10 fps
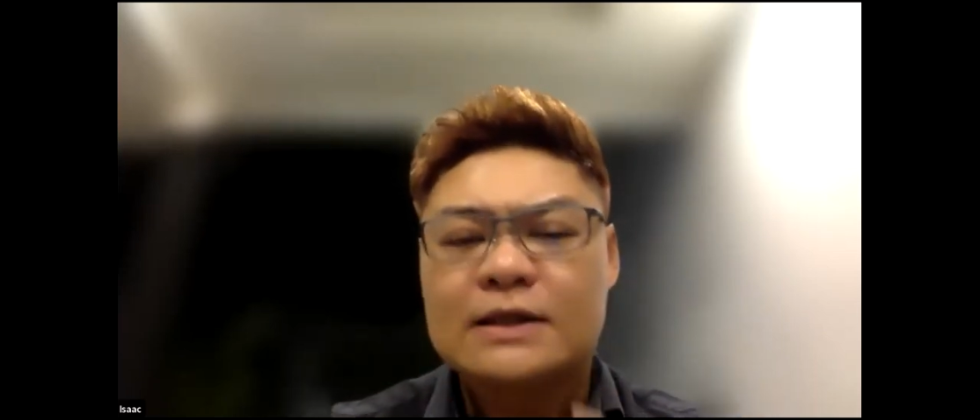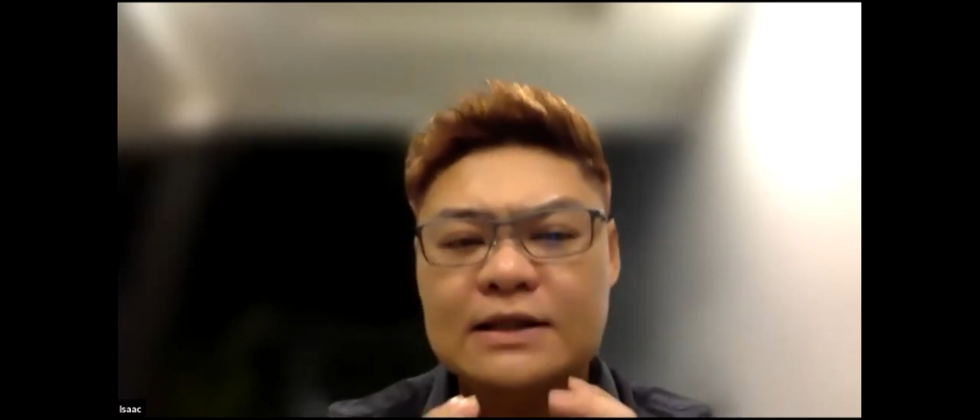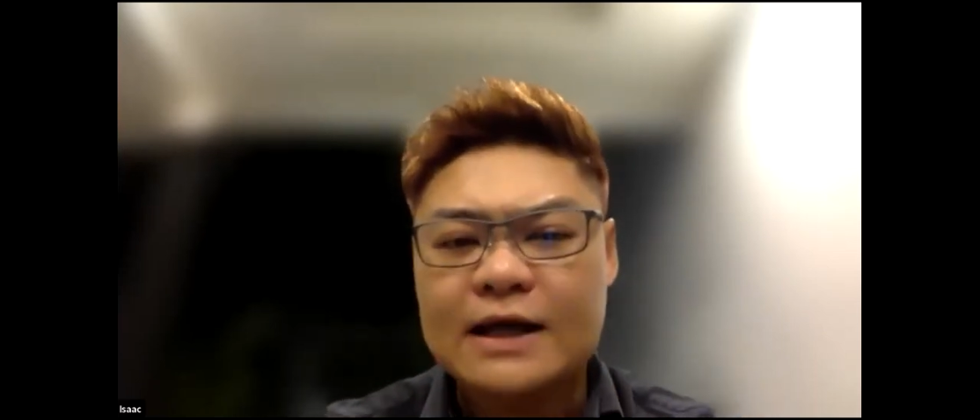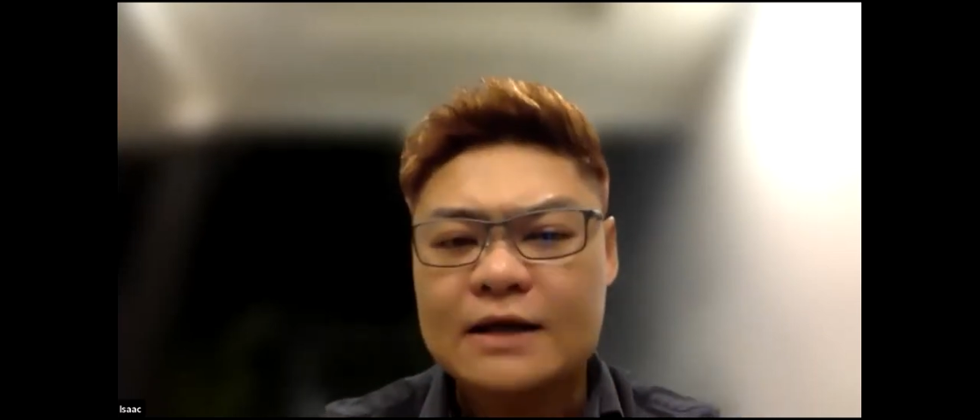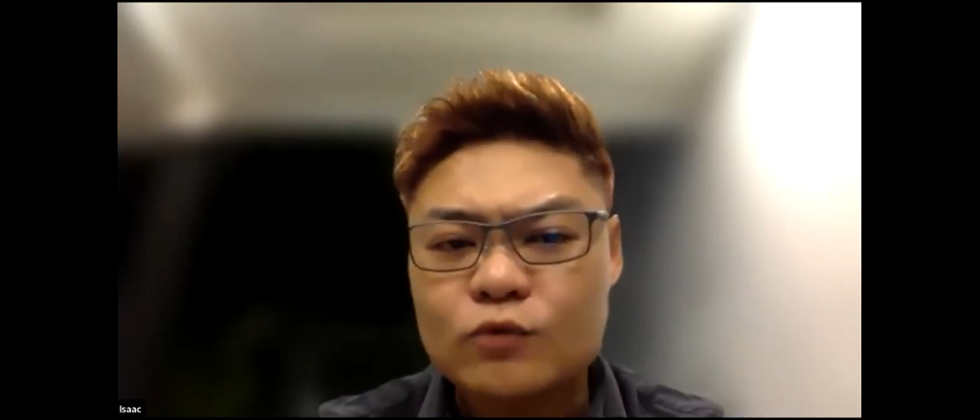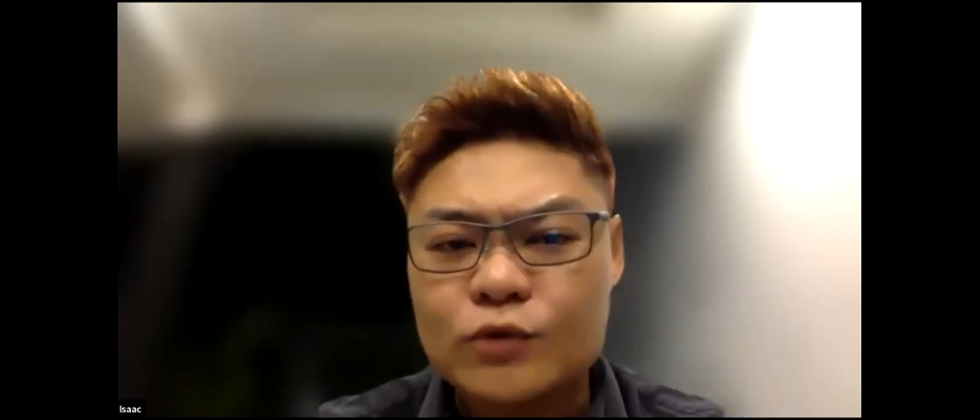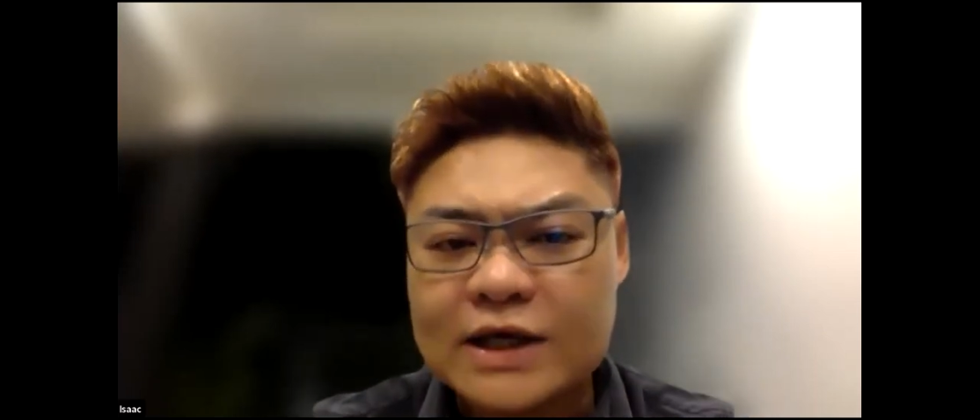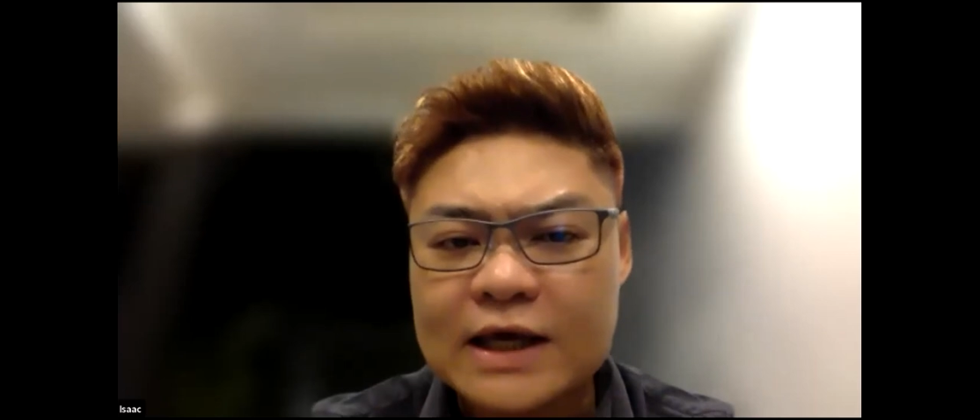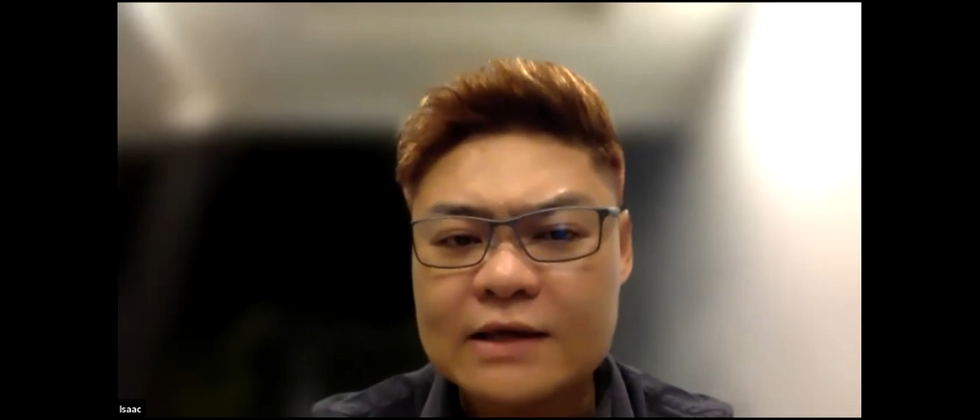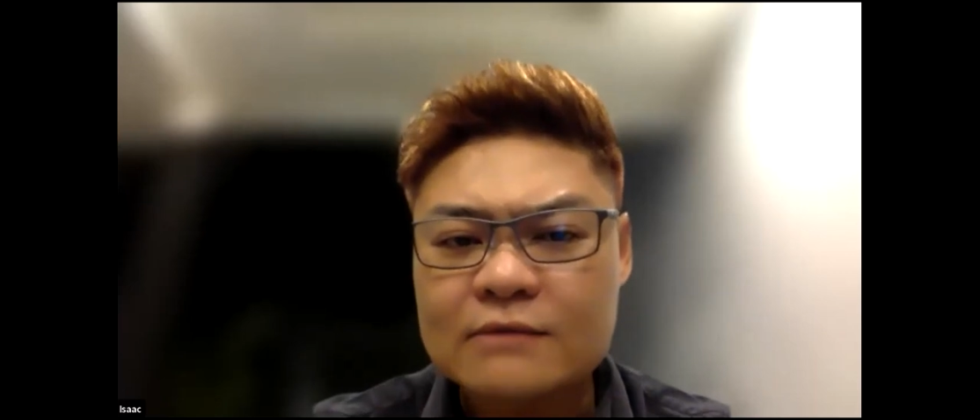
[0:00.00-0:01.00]
that we
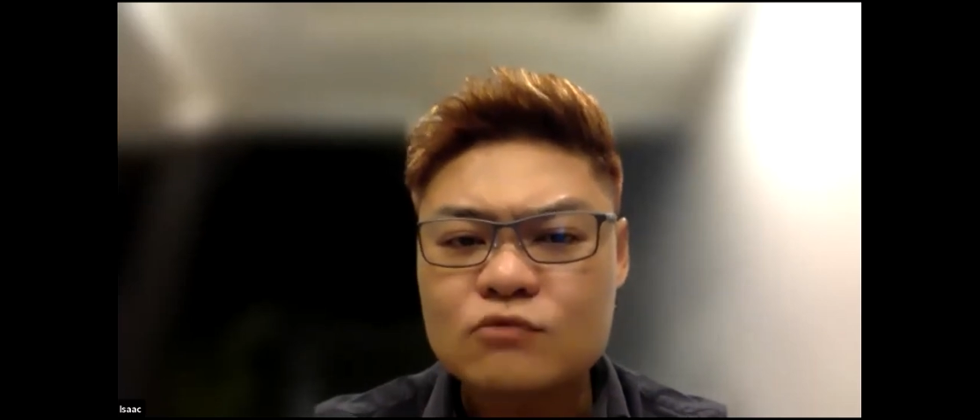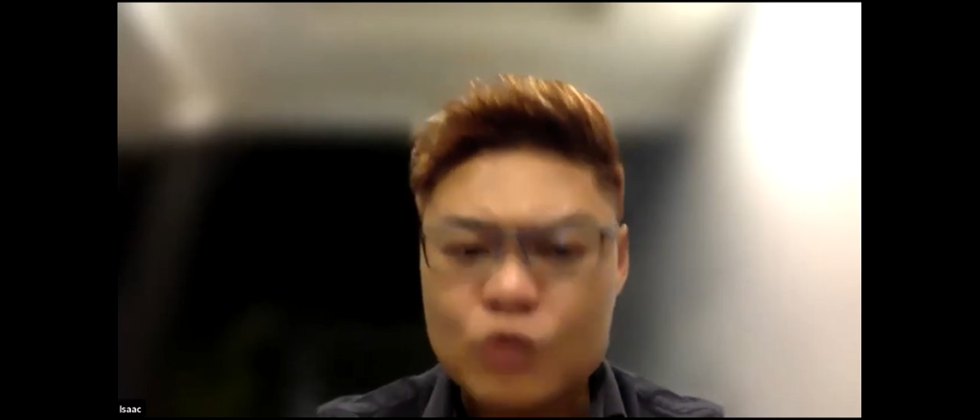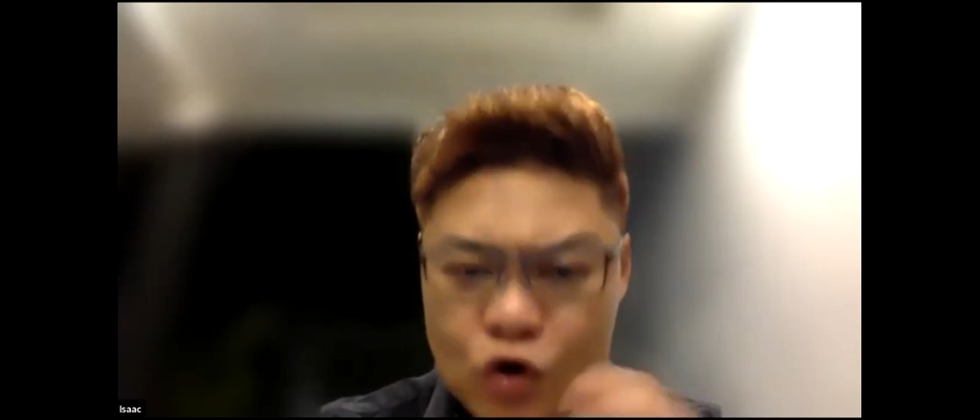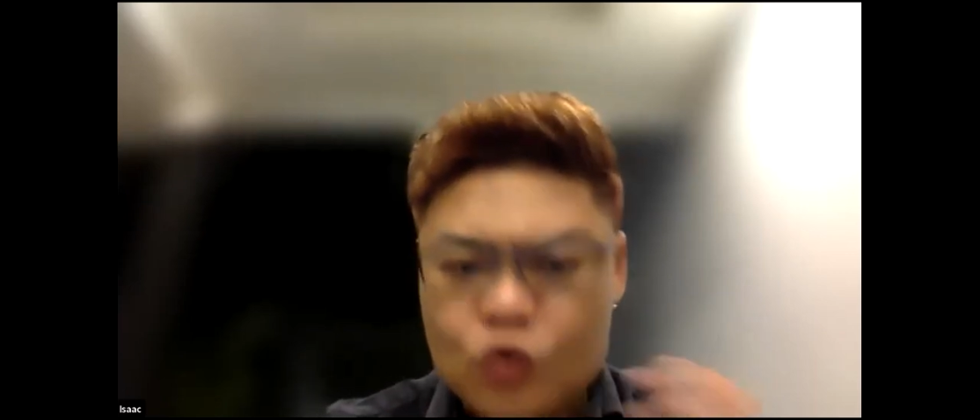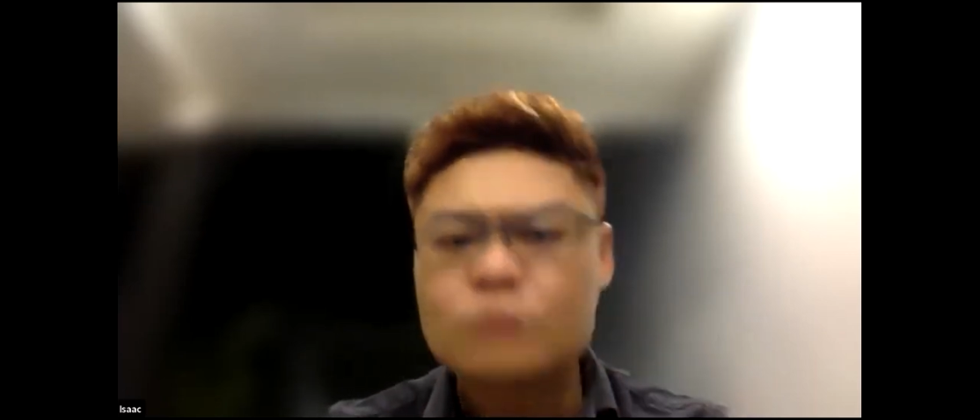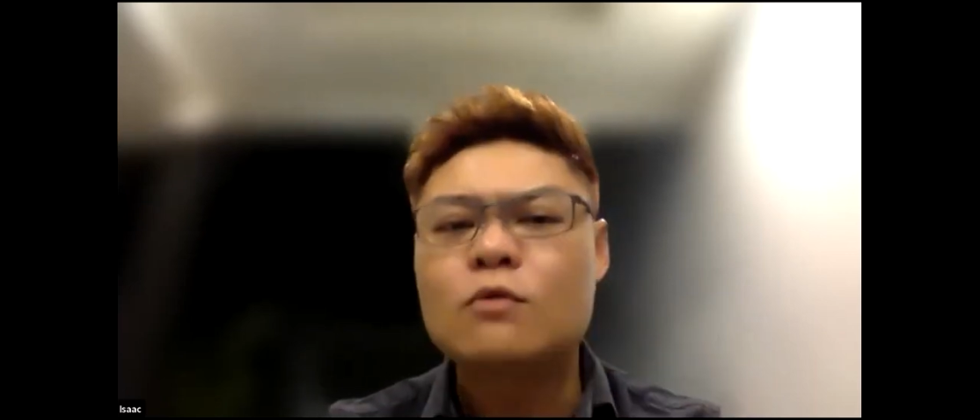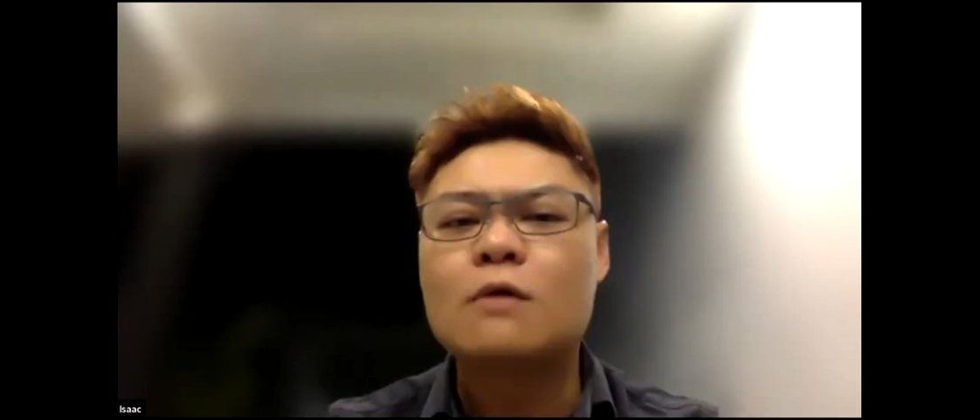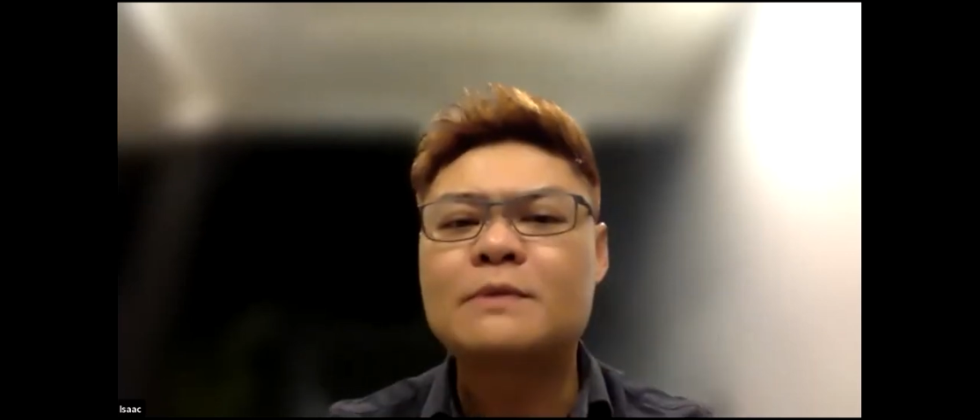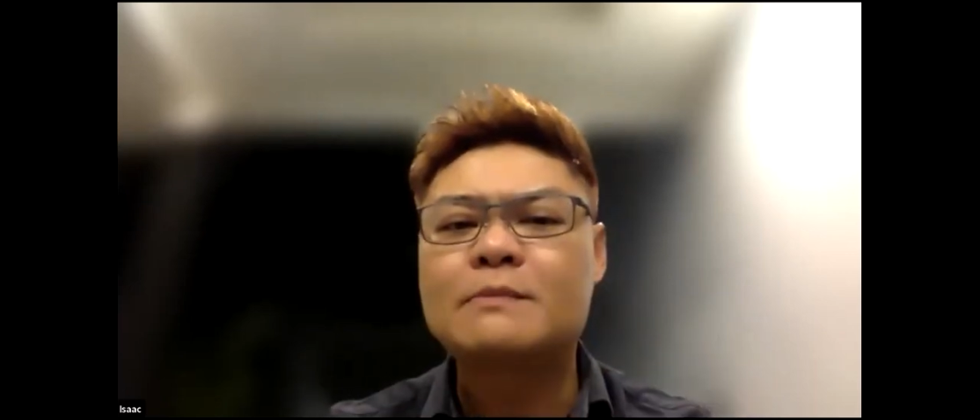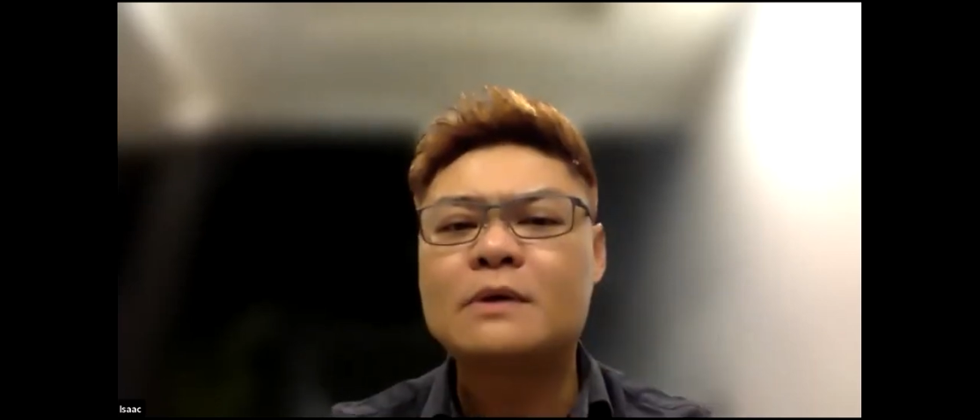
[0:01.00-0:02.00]
can recruit
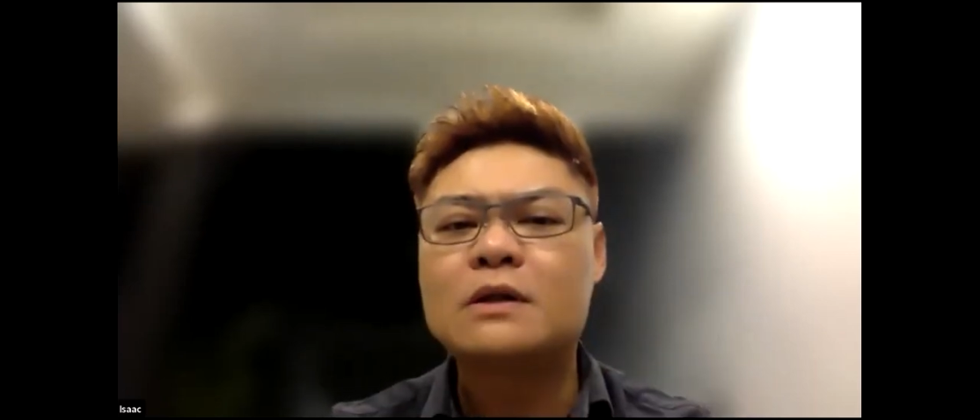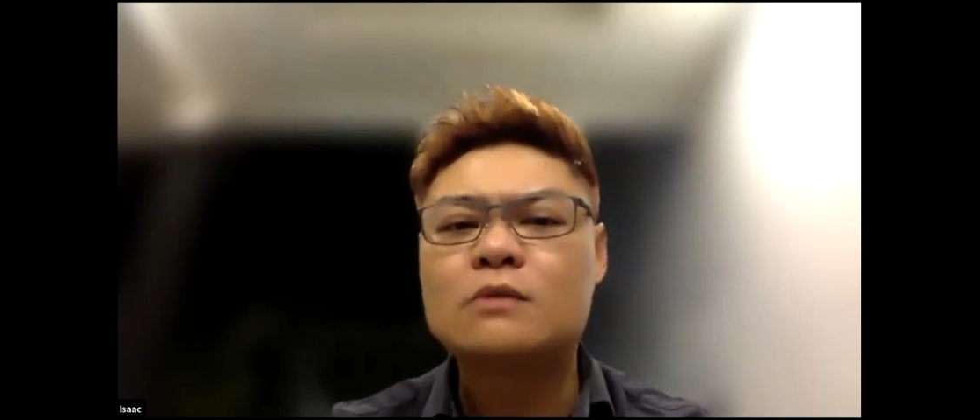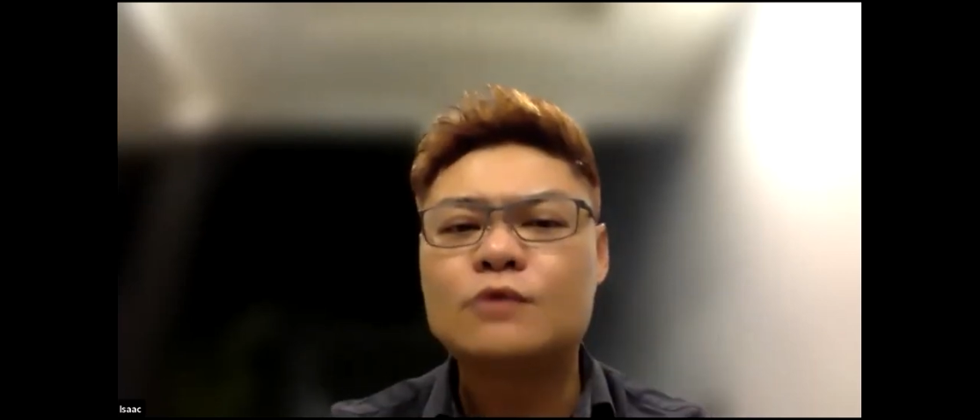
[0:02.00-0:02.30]
more people.